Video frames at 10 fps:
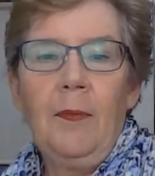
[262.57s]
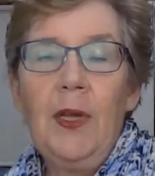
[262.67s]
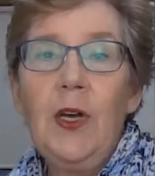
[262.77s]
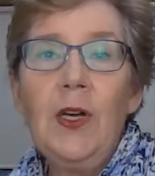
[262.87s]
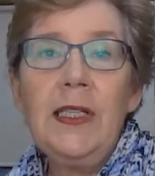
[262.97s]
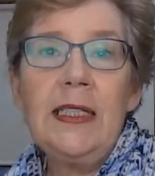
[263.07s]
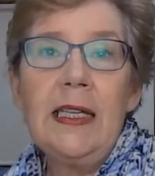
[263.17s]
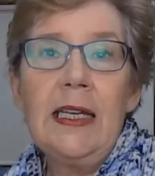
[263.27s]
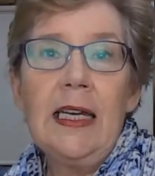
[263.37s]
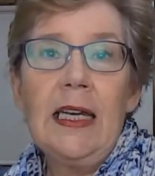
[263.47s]
because
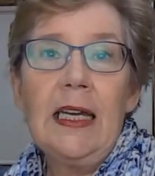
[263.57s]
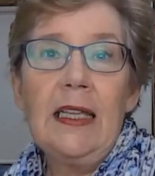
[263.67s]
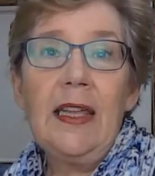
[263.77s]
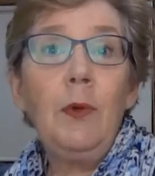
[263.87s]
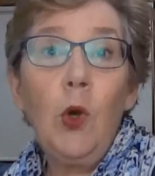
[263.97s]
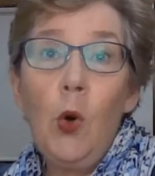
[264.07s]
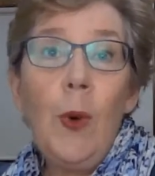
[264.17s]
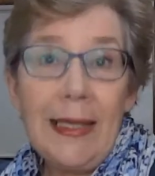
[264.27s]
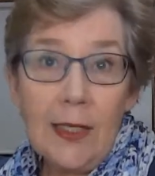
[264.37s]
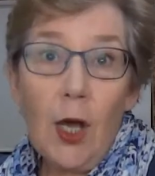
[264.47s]
they will
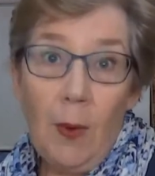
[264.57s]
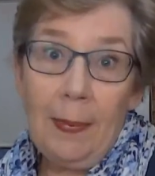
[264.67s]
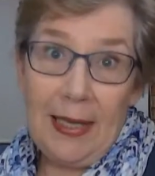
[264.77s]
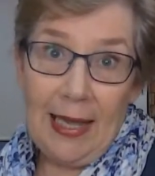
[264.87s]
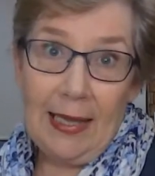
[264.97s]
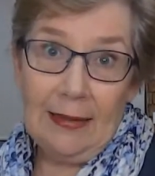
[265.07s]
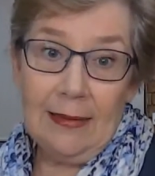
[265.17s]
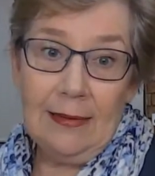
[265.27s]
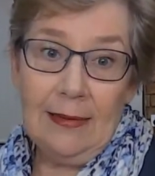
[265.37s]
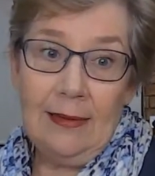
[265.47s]
always go up again.
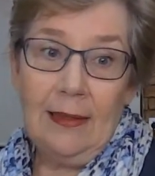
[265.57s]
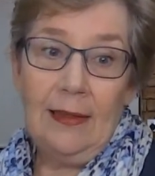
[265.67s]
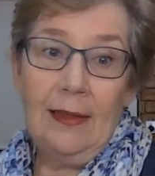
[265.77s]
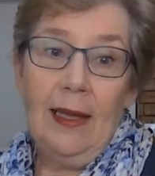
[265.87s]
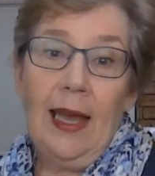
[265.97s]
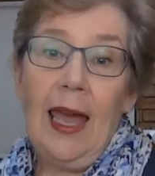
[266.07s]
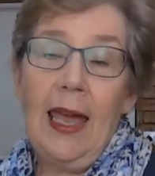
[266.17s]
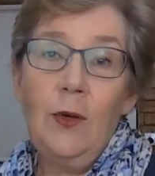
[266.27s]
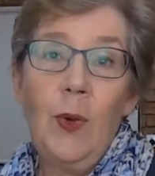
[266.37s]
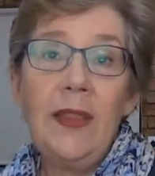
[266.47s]

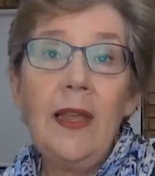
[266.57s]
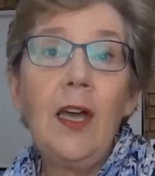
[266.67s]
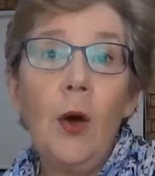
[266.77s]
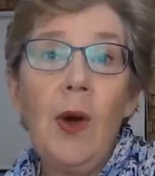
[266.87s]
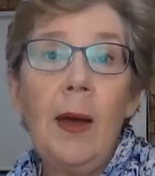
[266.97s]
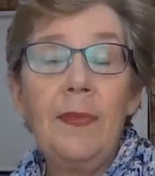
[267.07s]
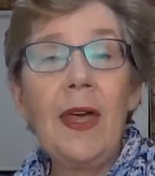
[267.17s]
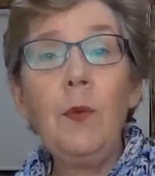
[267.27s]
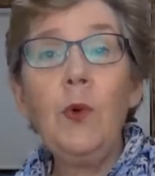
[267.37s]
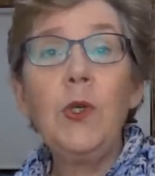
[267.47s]
And when they go up,
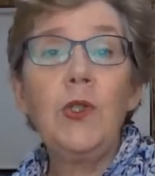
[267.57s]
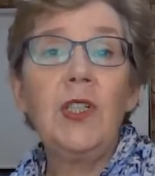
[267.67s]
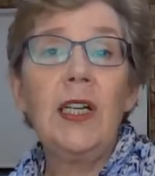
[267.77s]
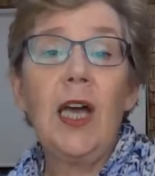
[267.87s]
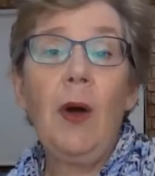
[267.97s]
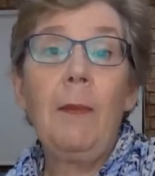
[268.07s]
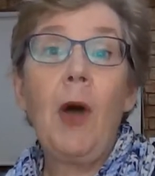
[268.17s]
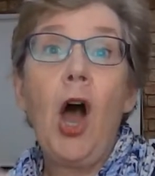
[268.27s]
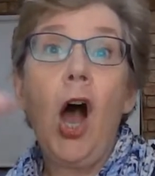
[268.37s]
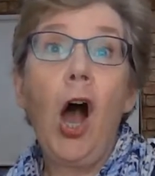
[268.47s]
they will usually go
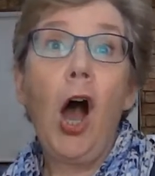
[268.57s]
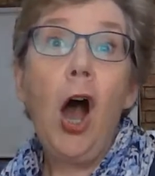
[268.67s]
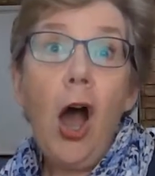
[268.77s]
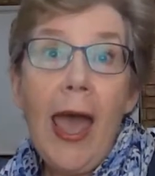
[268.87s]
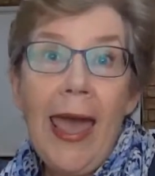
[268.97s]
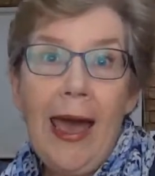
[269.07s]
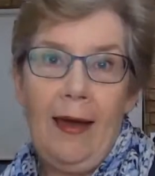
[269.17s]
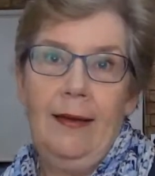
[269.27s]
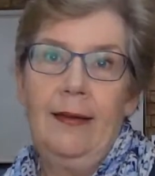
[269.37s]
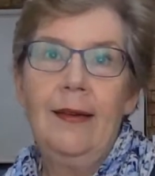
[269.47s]
up higher
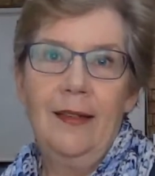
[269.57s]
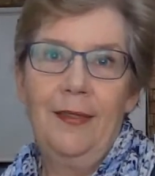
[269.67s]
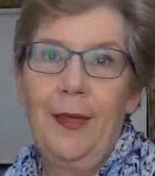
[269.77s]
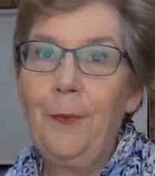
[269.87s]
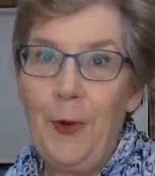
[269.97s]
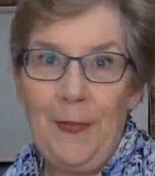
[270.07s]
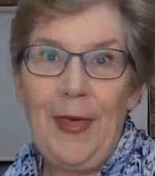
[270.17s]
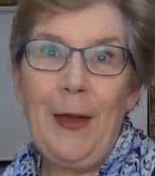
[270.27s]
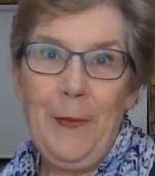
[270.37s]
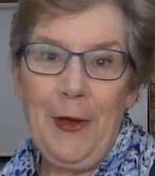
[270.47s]
than what
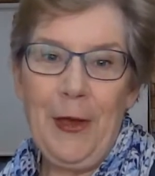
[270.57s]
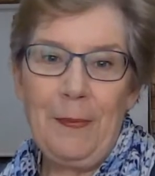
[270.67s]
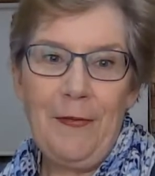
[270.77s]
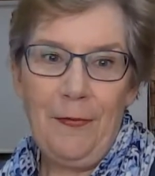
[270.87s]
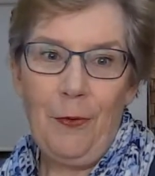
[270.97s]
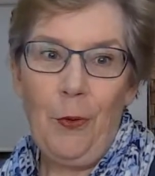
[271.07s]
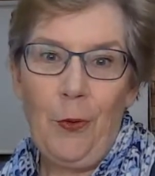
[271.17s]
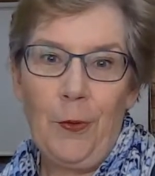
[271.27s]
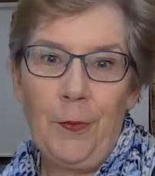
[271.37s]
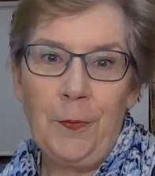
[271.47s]
they were
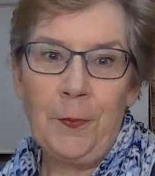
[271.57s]
before.